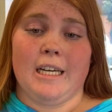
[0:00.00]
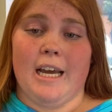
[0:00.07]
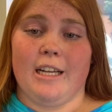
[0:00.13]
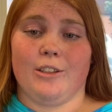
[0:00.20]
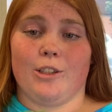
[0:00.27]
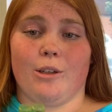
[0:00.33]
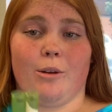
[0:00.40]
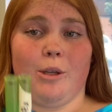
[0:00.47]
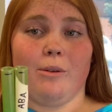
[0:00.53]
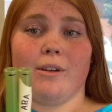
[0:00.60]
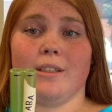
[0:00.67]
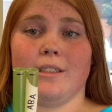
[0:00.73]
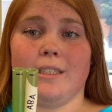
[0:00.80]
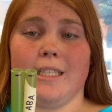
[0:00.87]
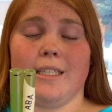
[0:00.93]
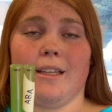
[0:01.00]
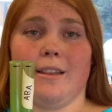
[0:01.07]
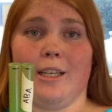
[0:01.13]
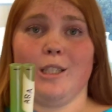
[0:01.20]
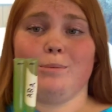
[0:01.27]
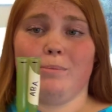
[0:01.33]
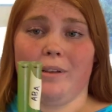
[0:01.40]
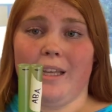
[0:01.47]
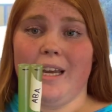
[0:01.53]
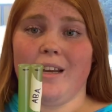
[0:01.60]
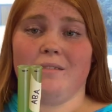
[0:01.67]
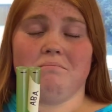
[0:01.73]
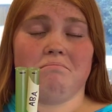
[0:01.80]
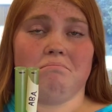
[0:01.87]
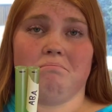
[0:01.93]
And so you can see that this
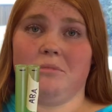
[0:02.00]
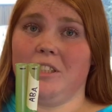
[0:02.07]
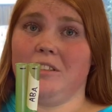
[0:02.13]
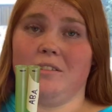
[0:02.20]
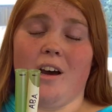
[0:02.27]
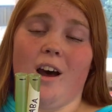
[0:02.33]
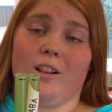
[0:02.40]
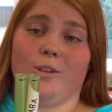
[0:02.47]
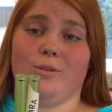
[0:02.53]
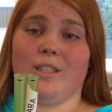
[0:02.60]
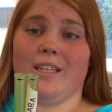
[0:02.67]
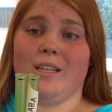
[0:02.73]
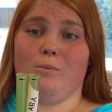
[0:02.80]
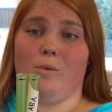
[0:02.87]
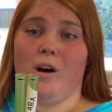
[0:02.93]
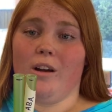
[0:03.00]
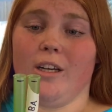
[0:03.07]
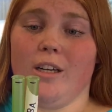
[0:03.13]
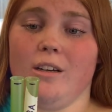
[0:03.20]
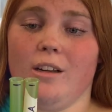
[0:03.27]
plant did not lose any water,